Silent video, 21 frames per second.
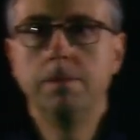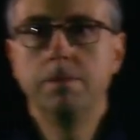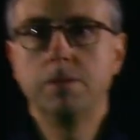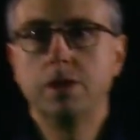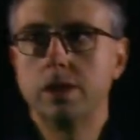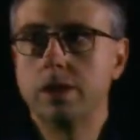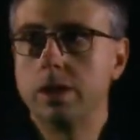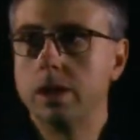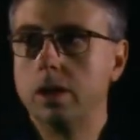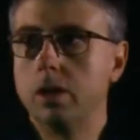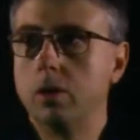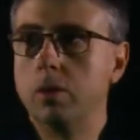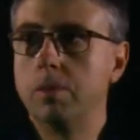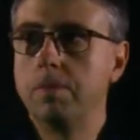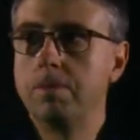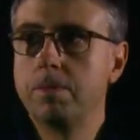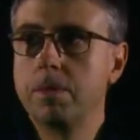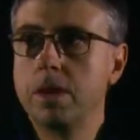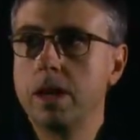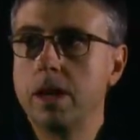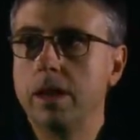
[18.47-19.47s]
So
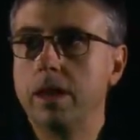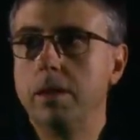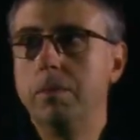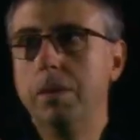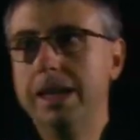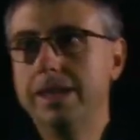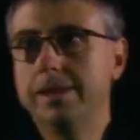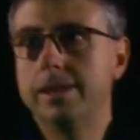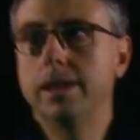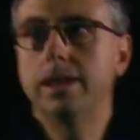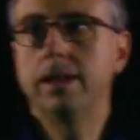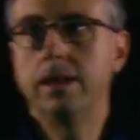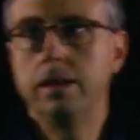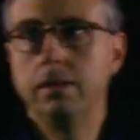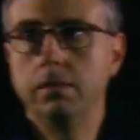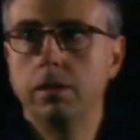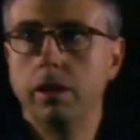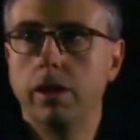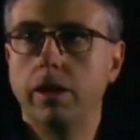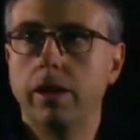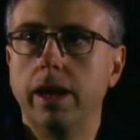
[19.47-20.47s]
the basic
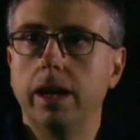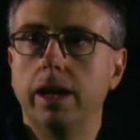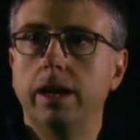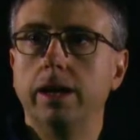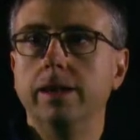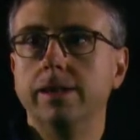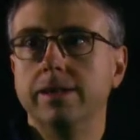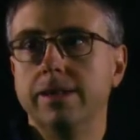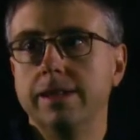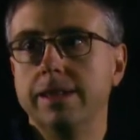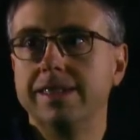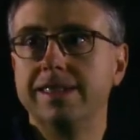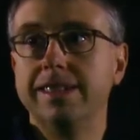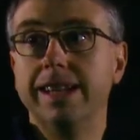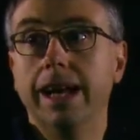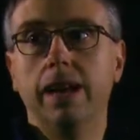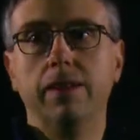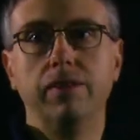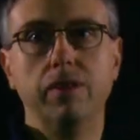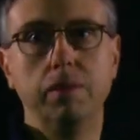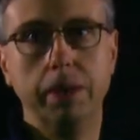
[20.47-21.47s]
thing is an
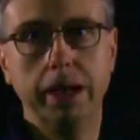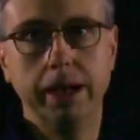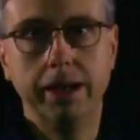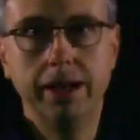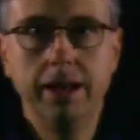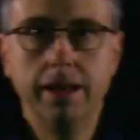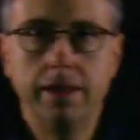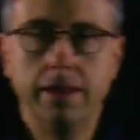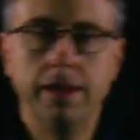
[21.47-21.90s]
alphabet.